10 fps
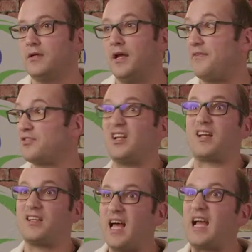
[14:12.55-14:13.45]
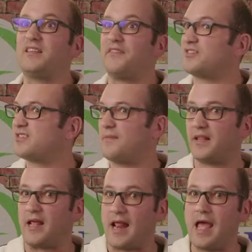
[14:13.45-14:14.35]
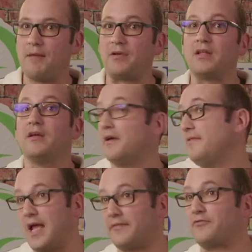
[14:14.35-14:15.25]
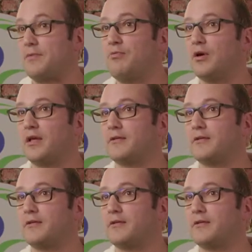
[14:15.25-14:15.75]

If there's neglect, if there's something that happened, they have to report it.